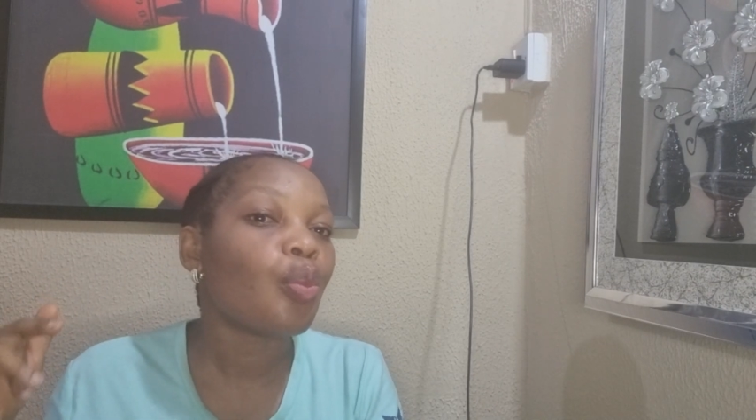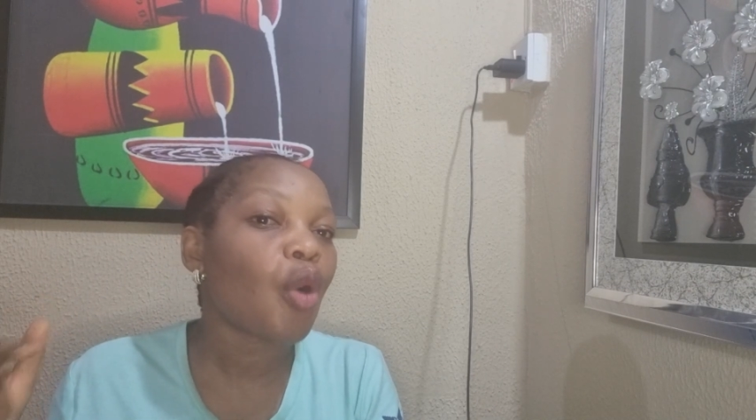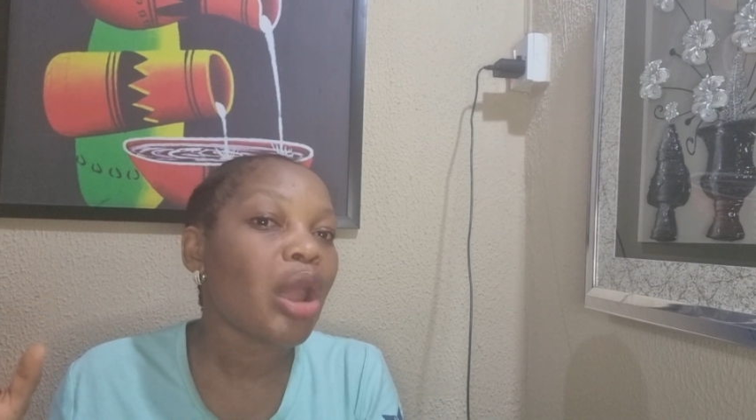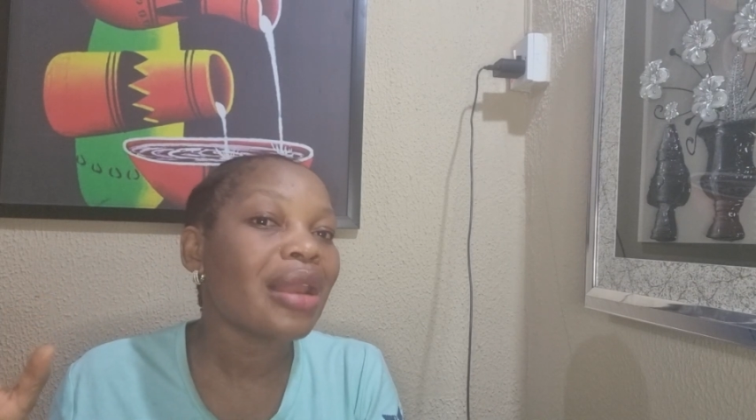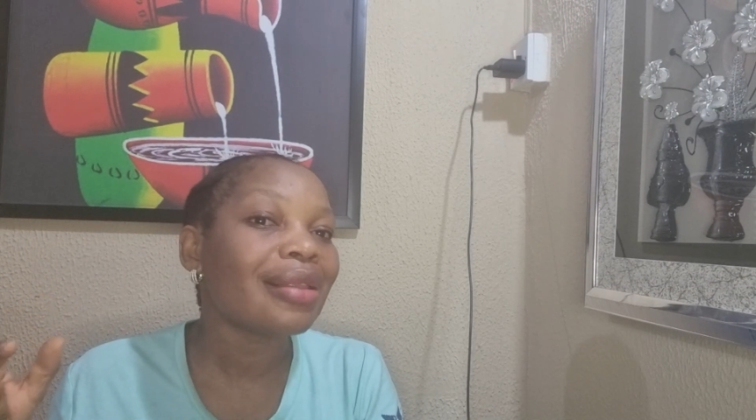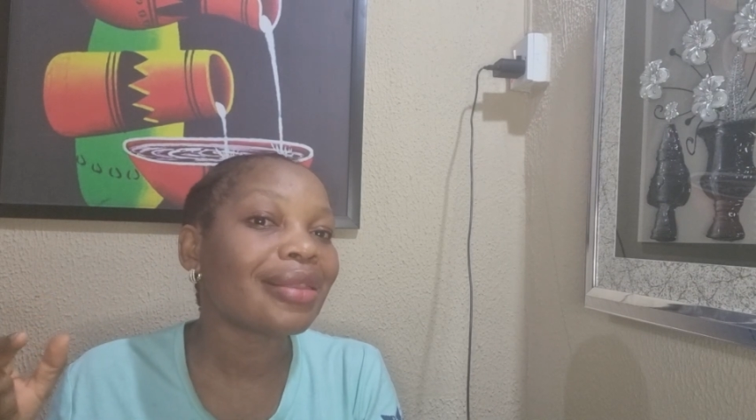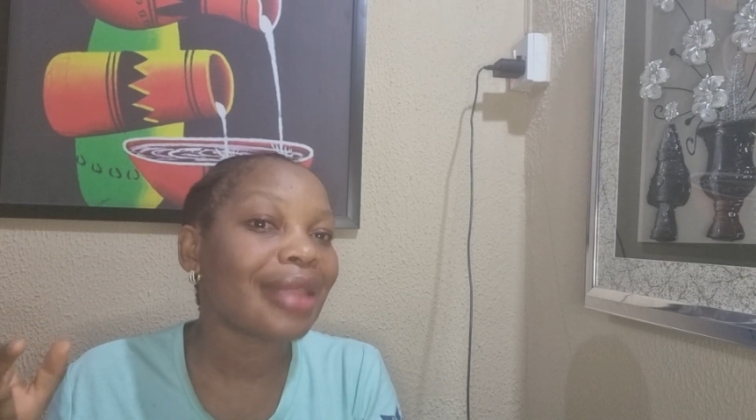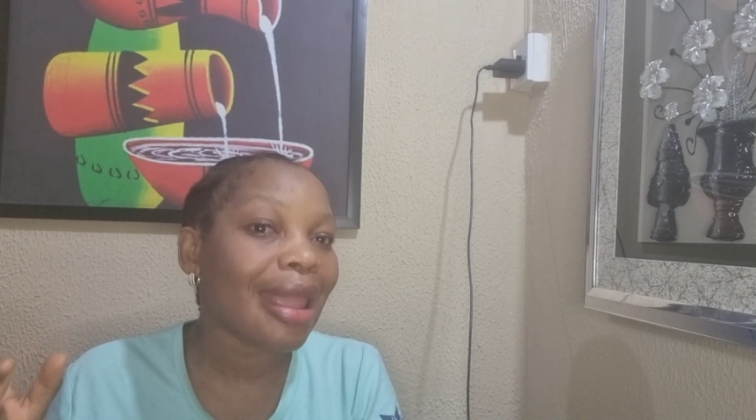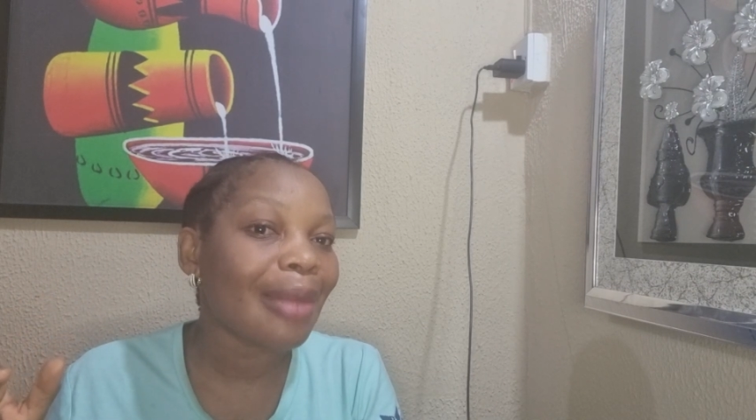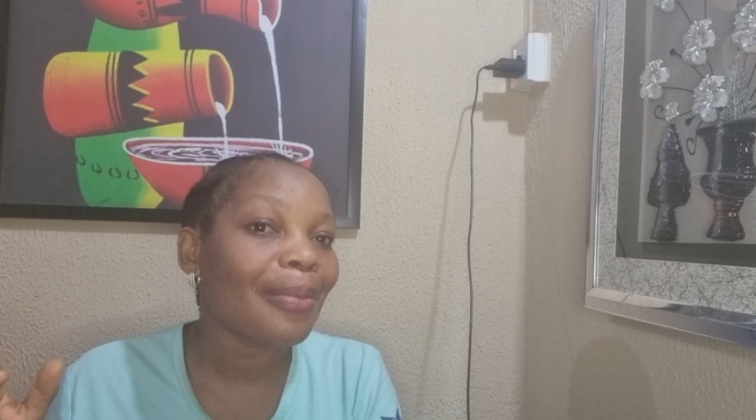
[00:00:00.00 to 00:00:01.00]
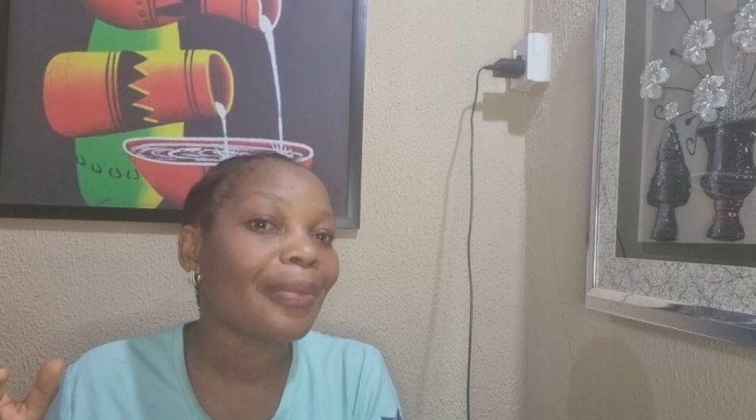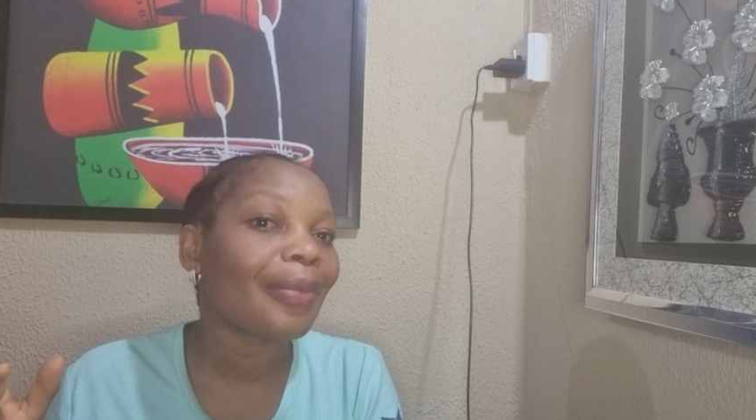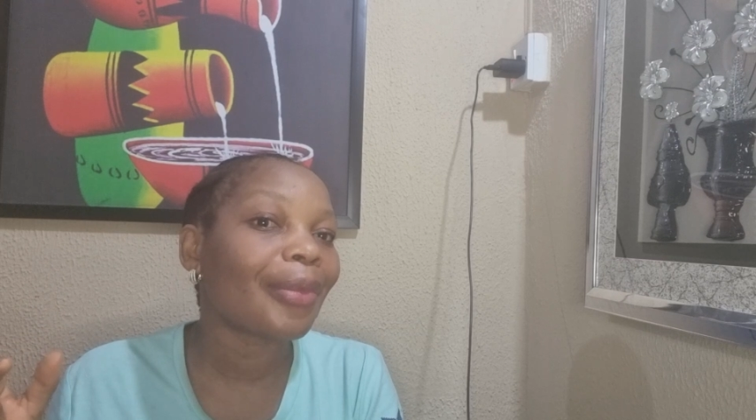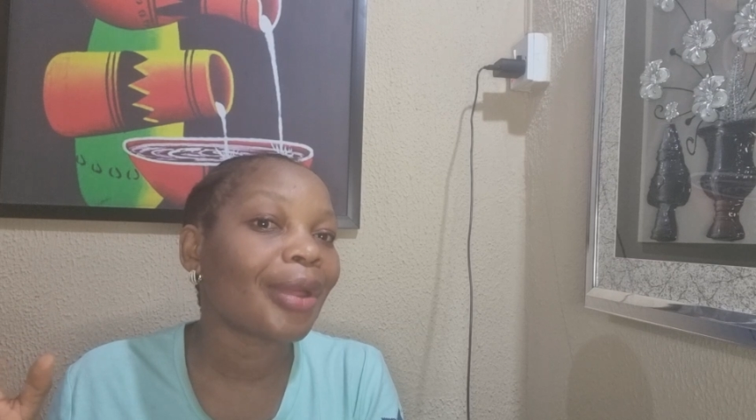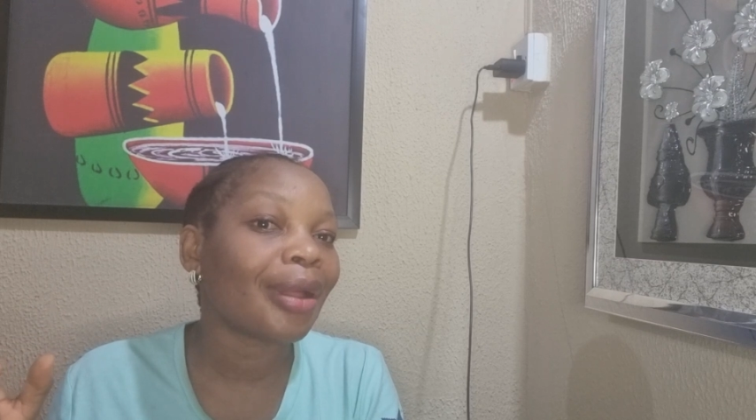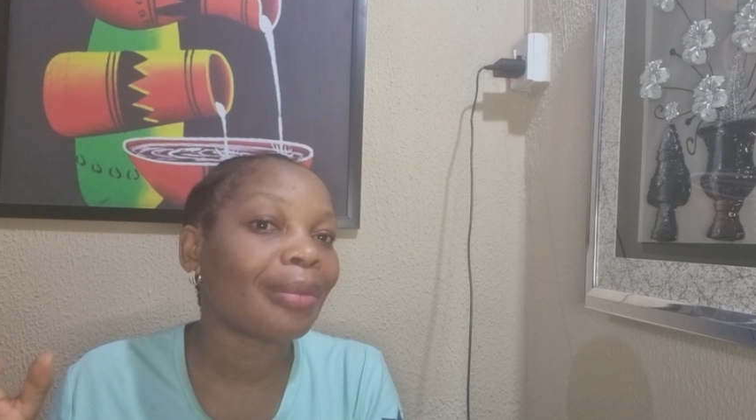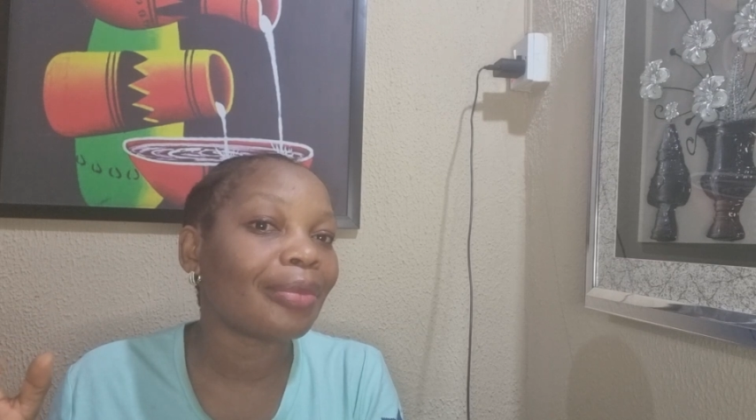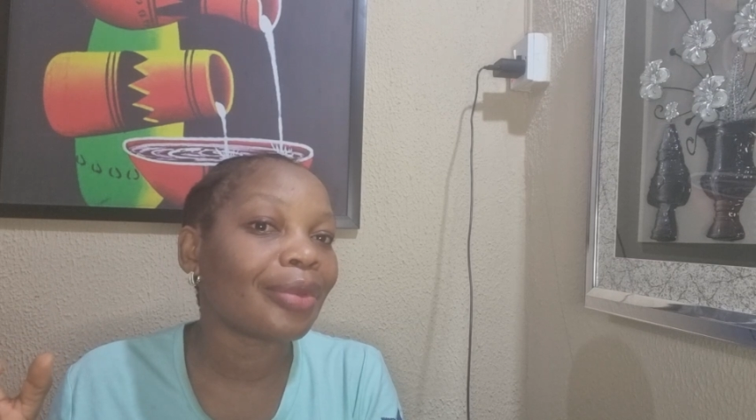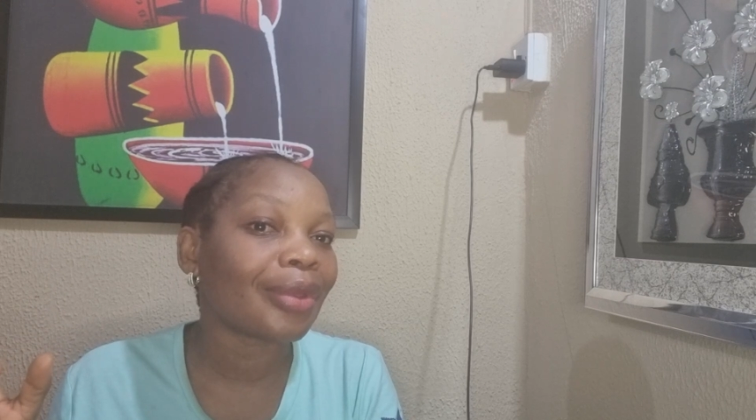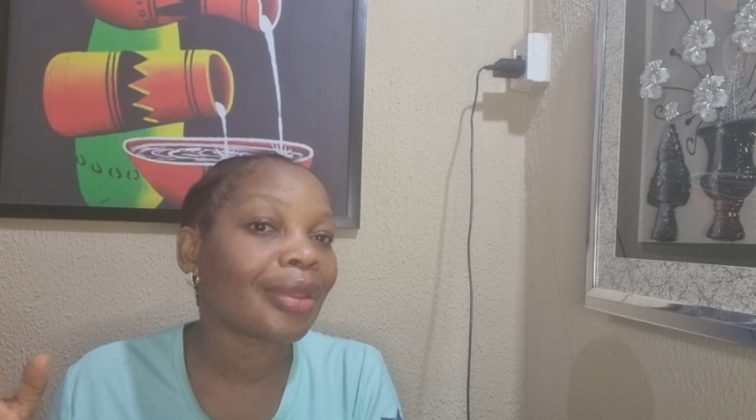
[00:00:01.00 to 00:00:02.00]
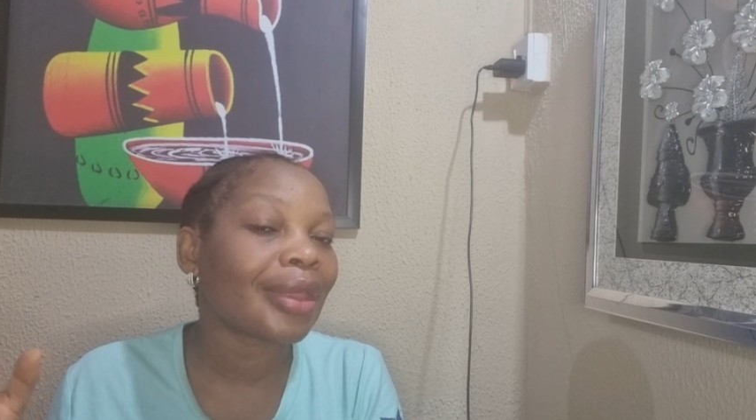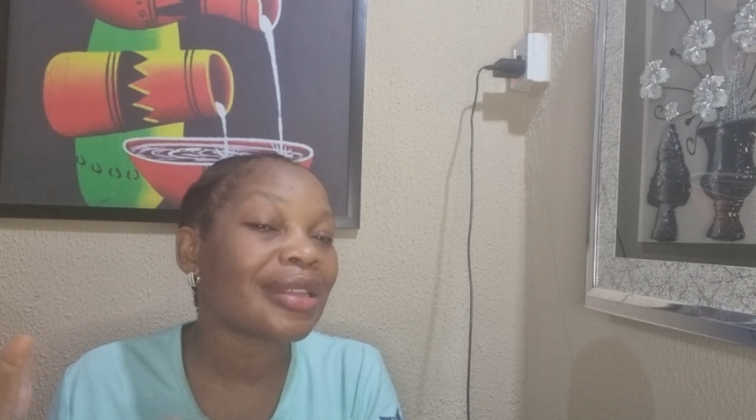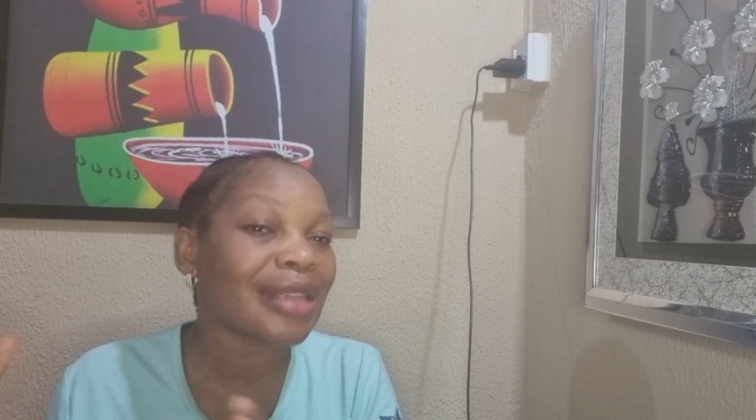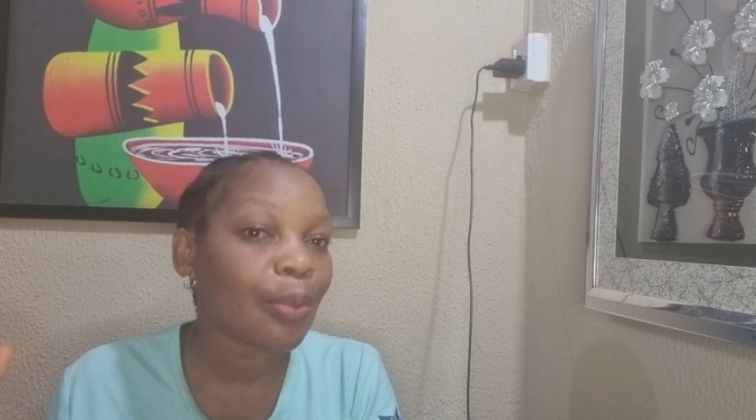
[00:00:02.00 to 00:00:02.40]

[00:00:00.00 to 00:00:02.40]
Boil them, get